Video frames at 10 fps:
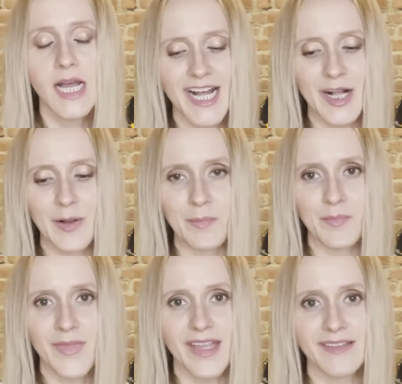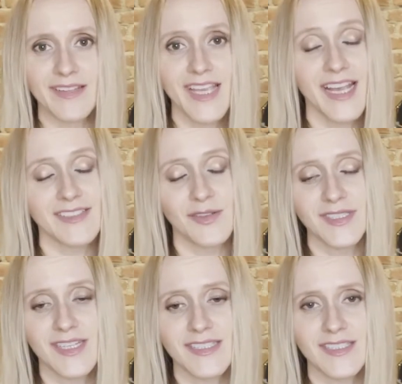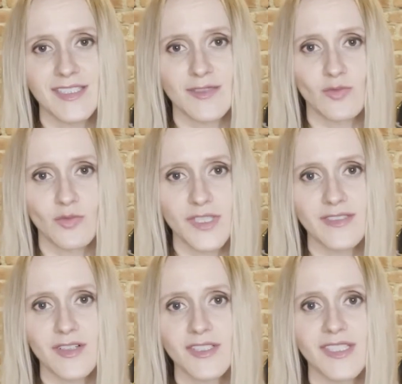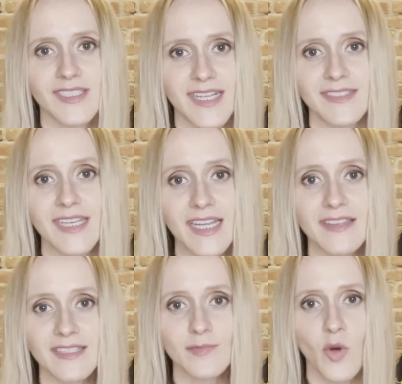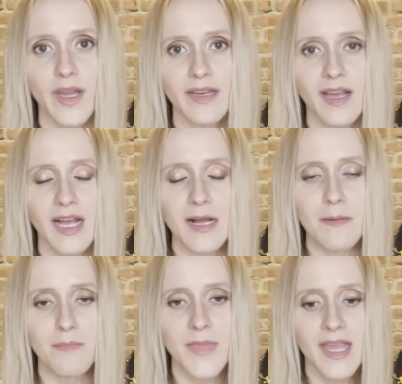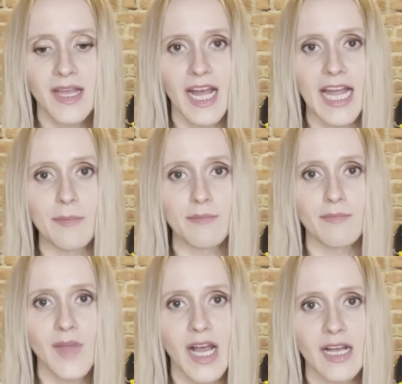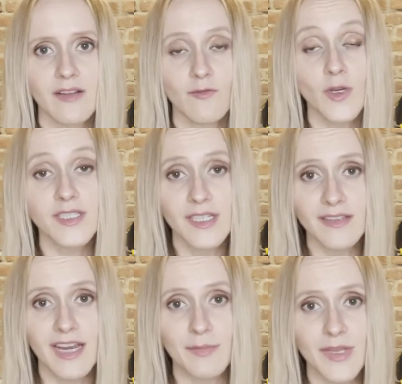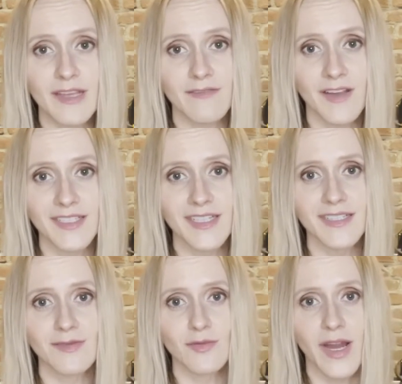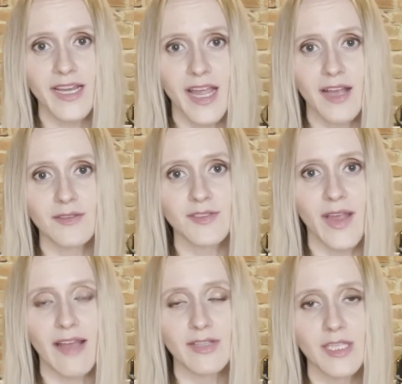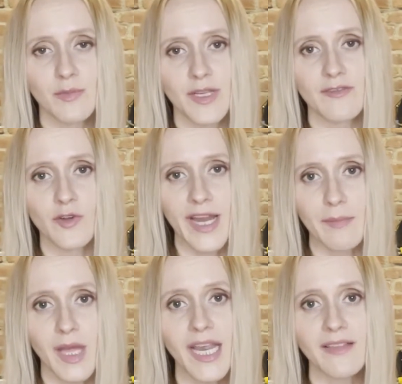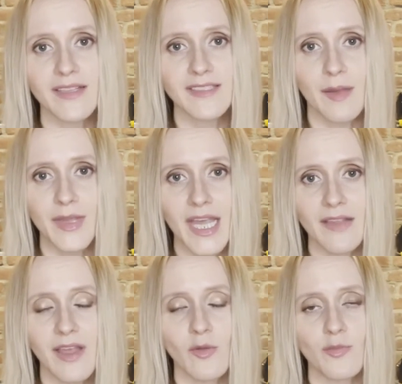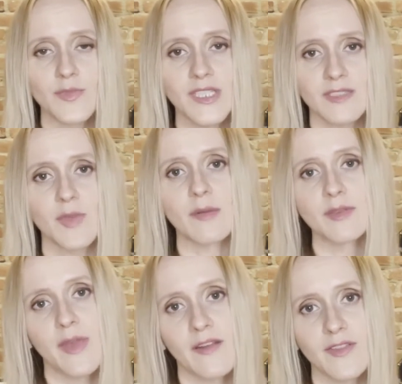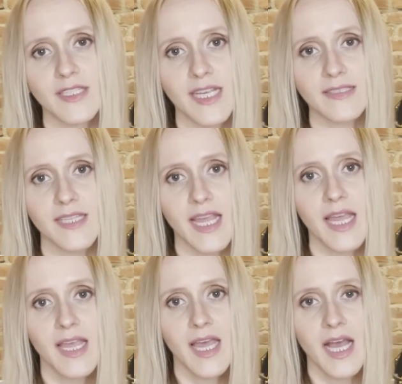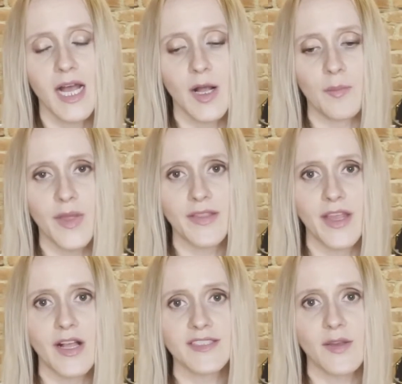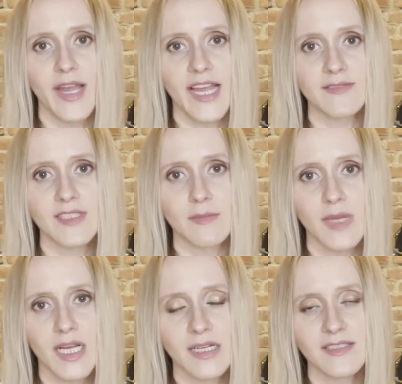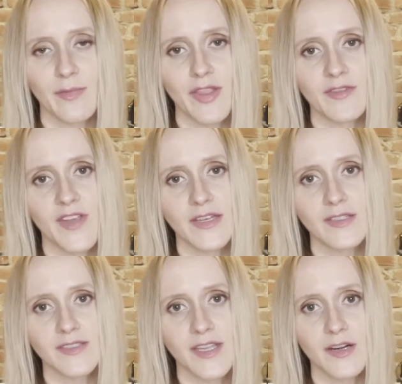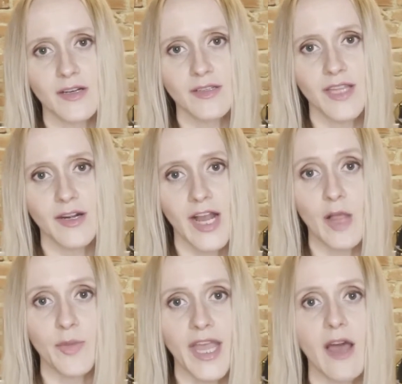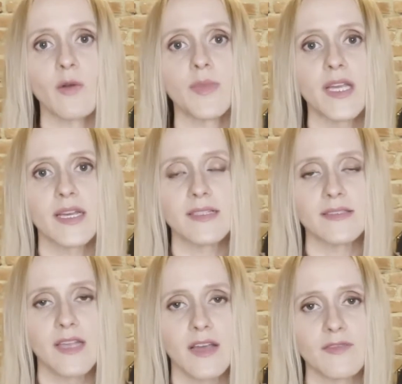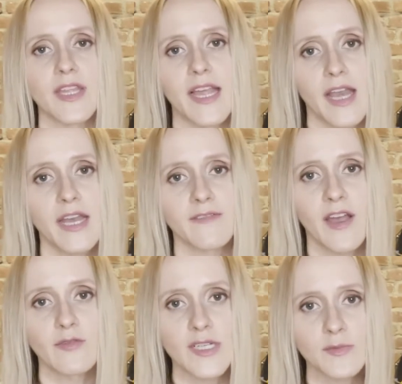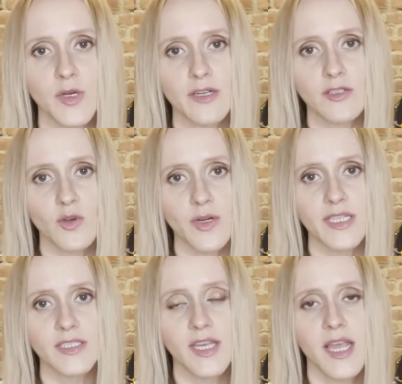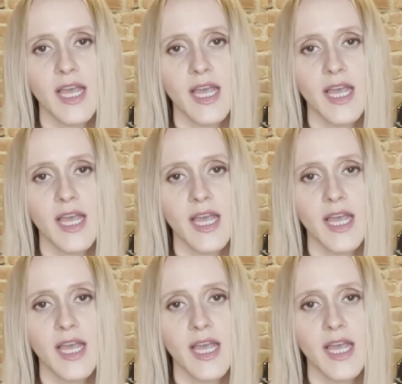And yeah, so it's just research and testing at this point. I'm fortunate that I'm being funded right now, so I have a little bit of grant money that's coming in that will just be able to pay for the testing. And then also I have some other vendors that are helping out because of the N95 respirator shortage.